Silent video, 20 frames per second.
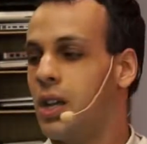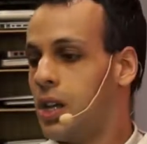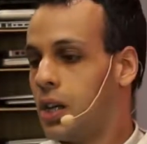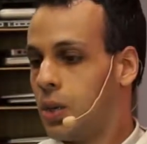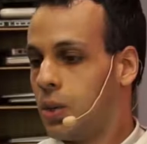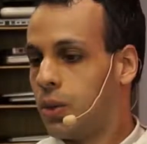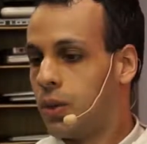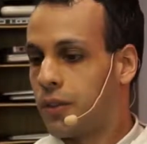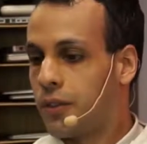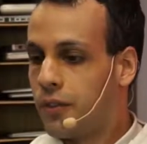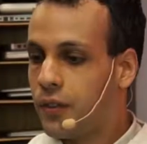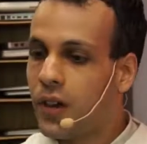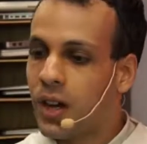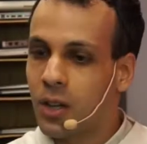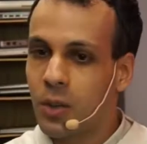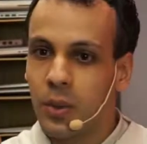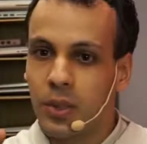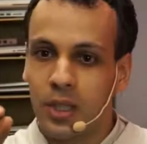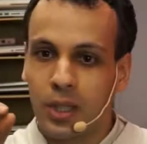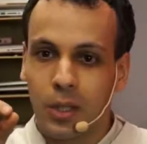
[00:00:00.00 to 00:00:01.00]
or
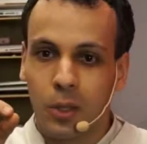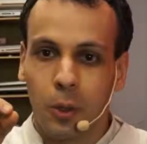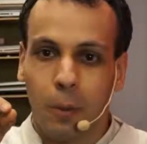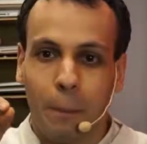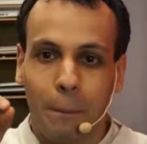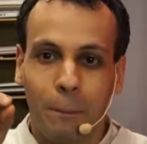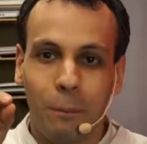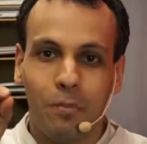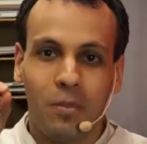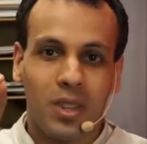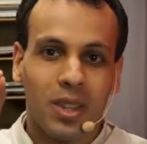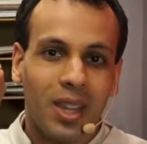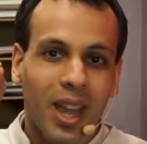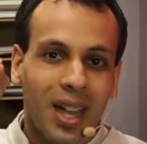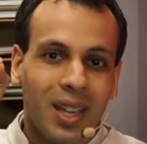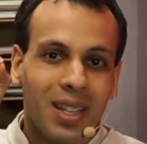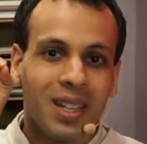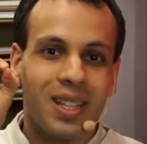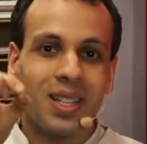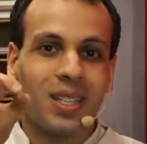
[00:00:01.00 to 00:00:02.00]
fuck when the little
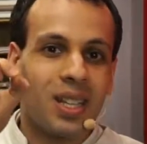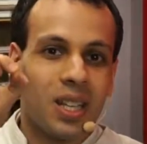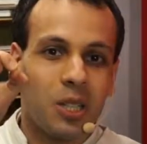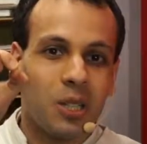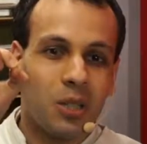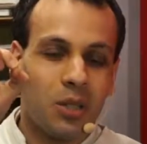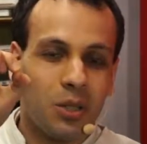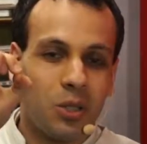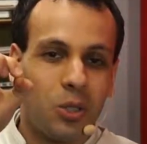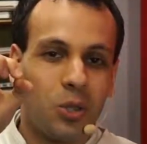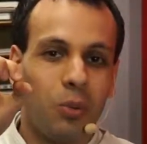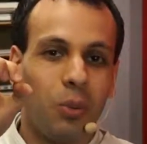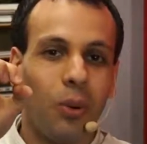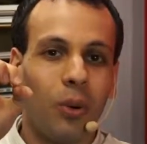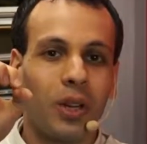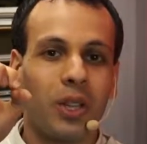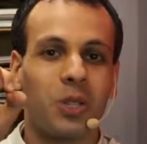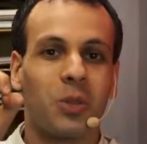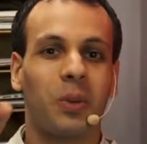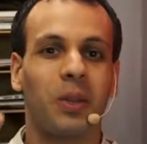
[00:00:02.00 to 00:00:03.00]

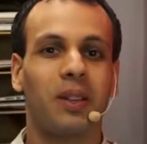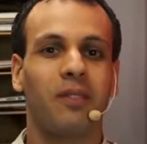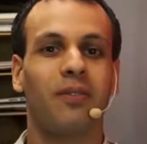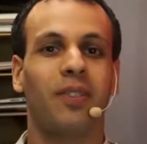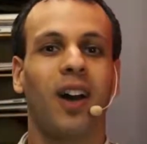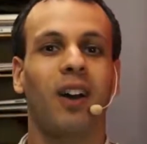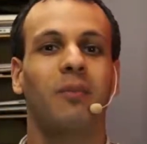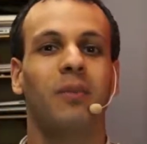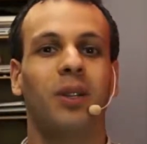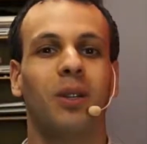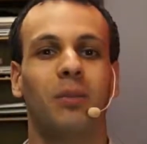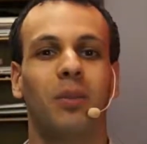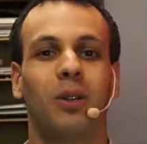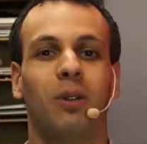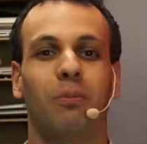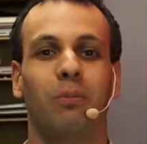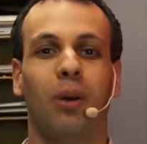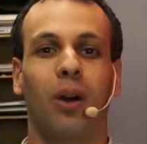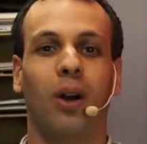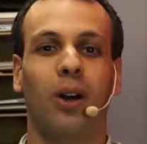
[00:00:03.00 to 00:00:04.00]
96.25
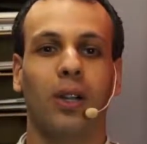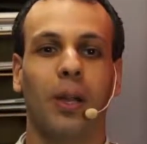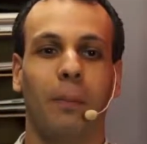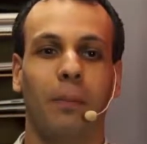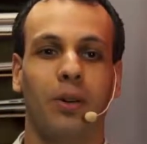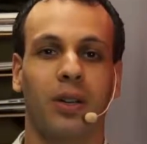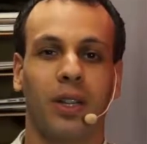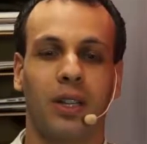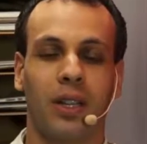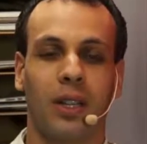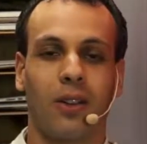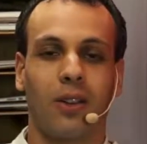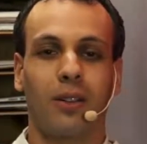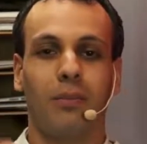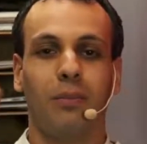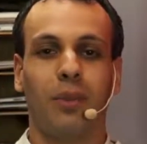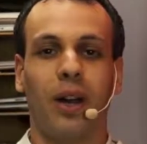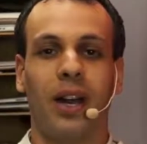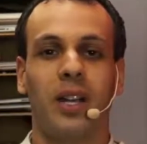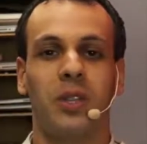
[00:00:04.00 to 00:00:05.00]
millimeter ball I'm putting there
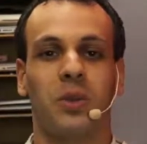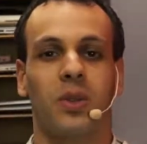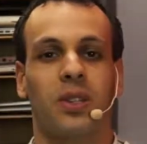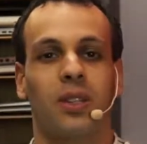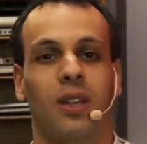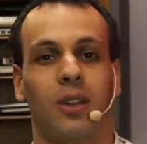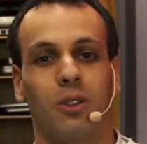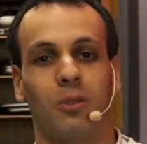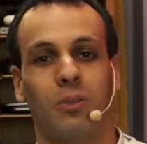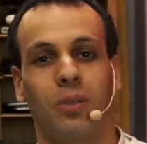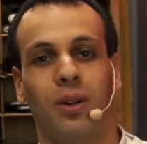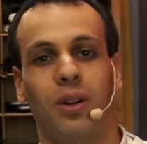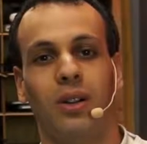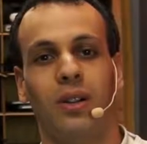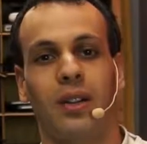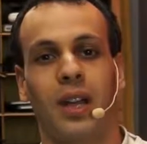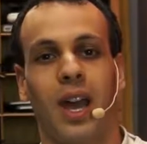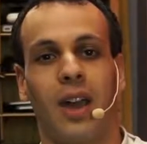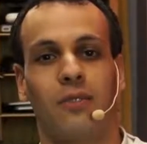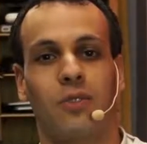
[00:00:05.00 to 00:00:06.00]
combines with another
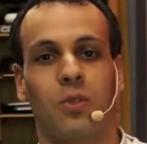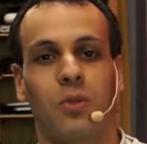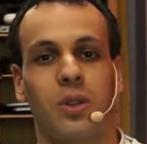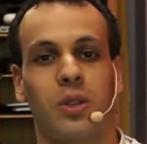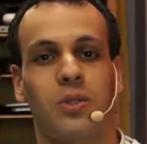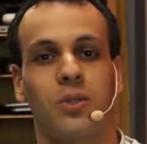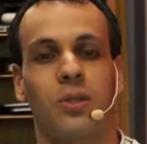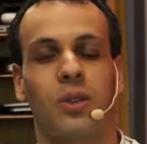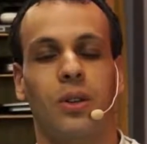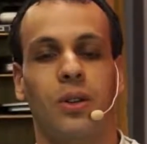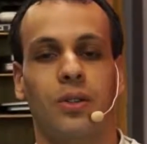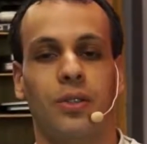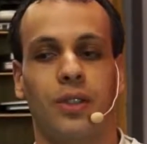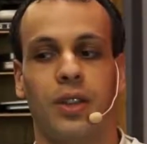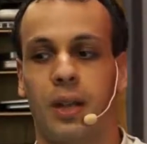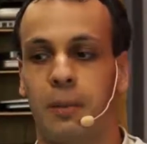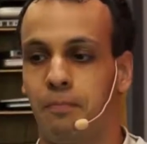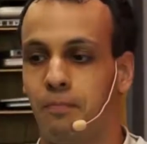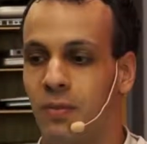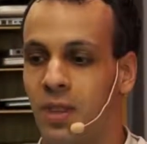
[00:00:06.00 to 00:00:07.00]
ball and I have to redo the whole
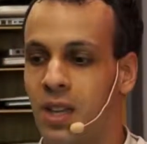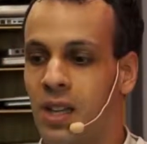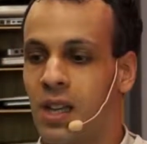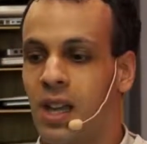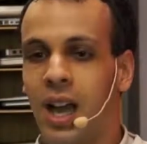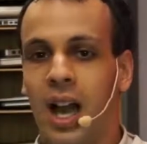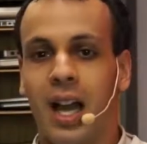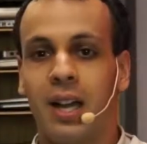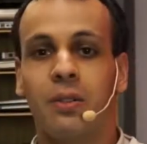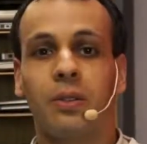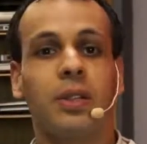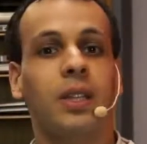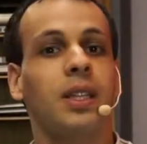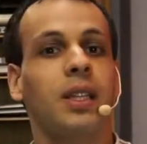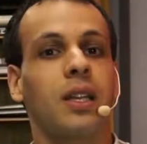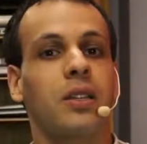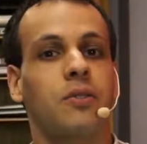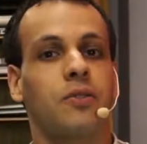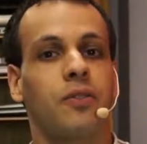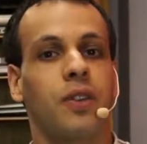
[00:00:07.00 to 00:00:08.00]
thing, I don't think
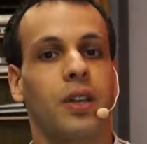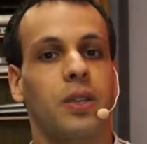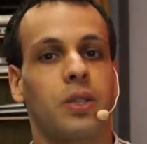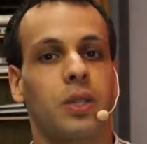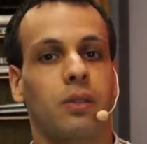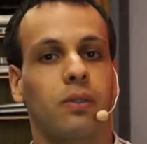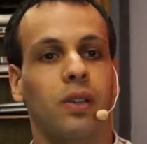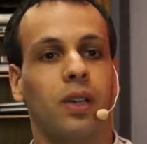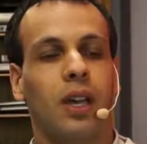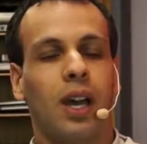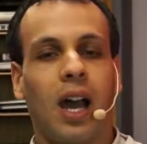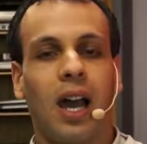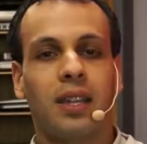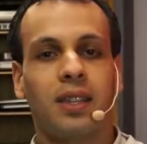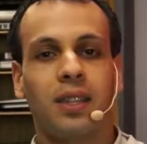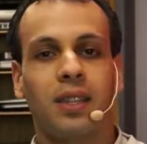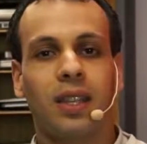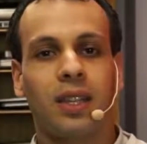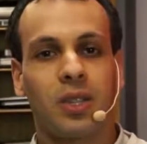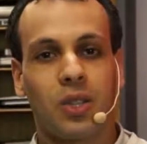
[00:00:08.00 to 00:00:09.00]
that's offensive. I
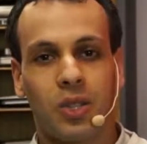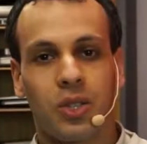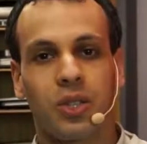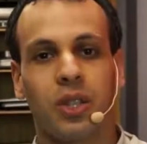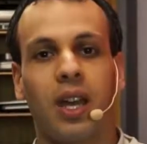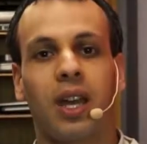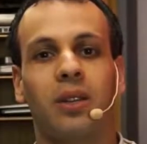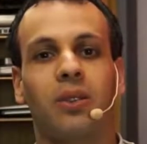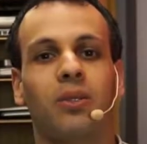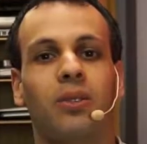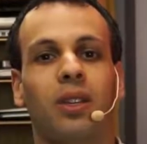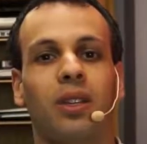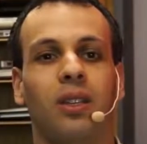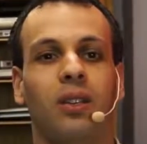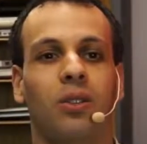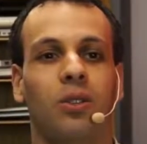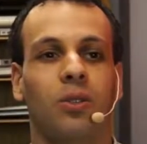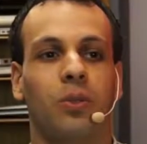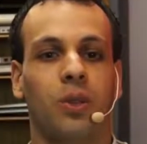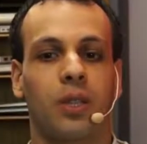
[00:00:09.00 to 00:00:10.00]
think that's a standard thing
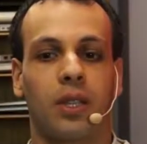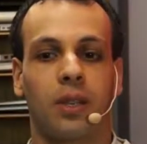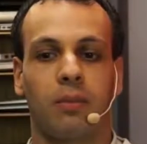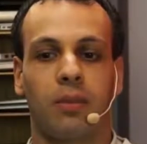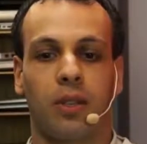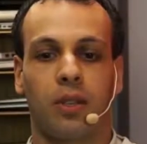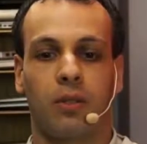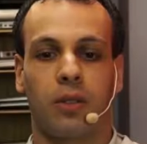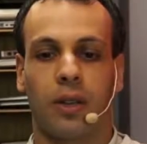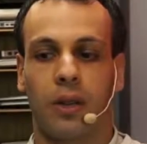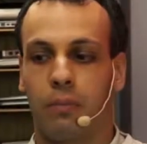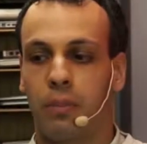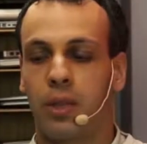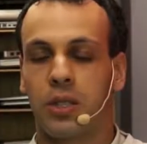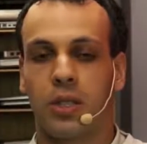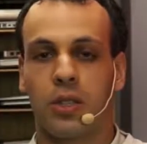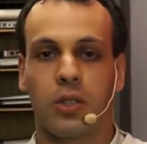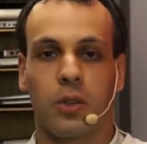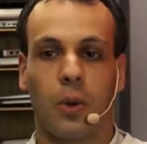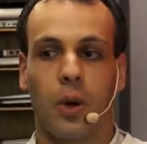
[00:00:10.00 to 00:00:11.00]
to do when something
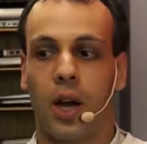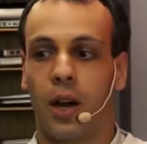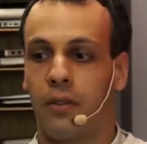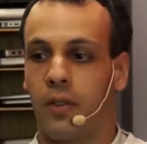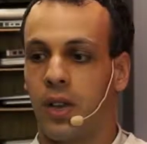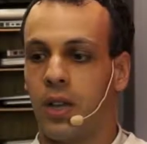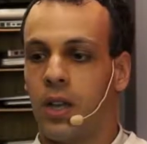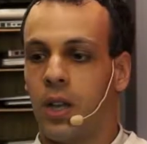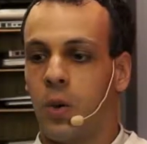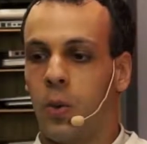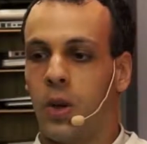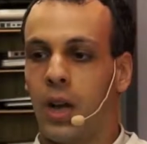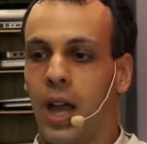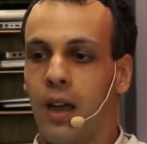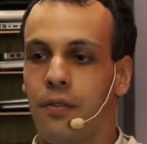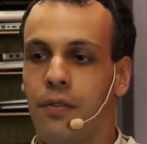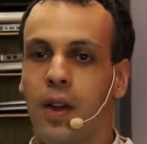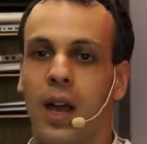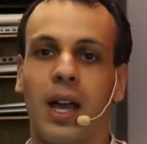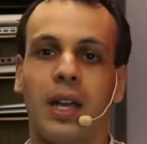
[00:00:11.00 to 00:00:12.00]
pisses you off. What
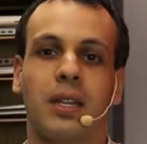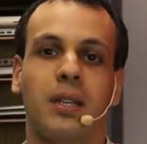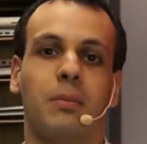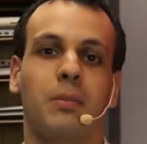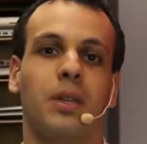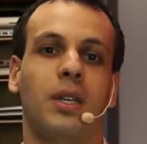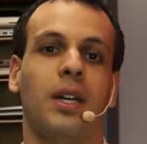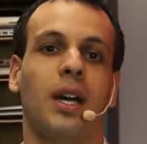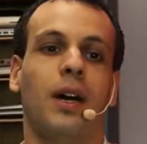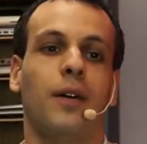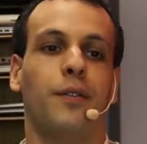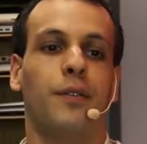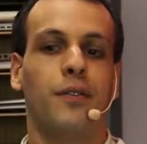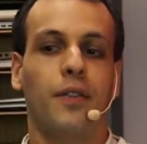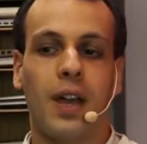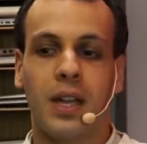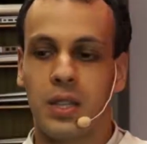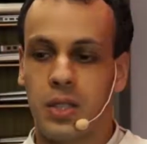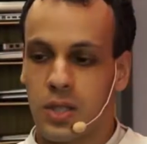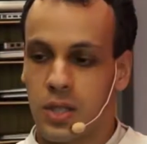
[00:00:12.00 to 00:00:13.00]
I find to be
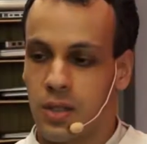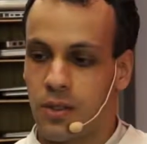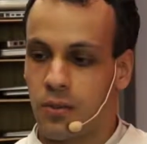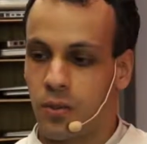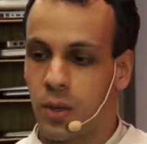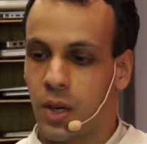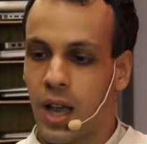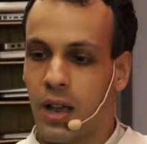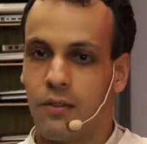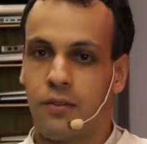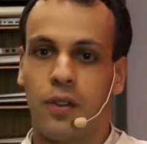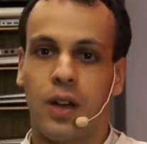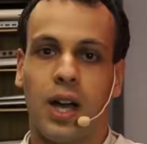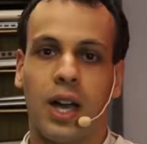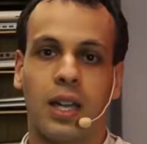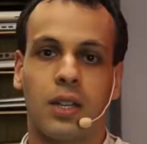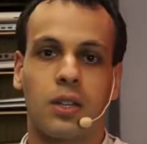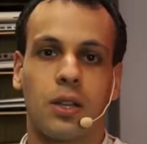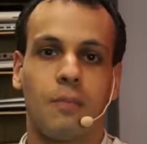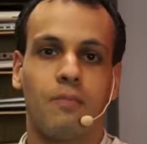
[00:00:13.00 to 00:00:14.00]
offensive, what I
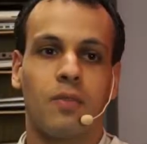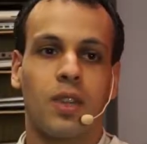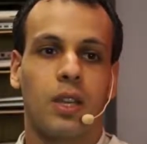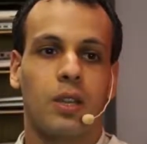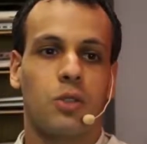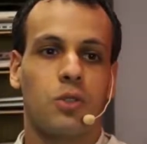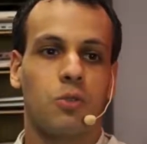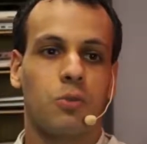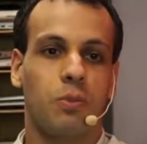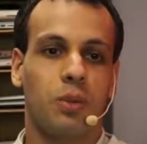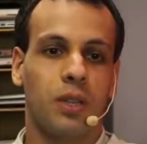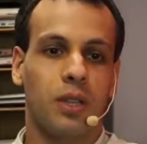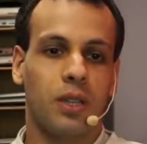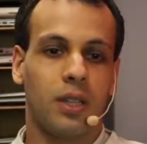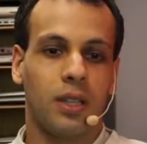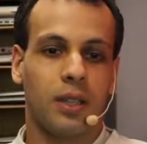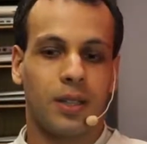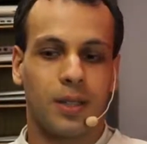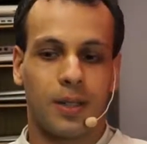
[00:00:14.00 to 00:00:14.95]
find to be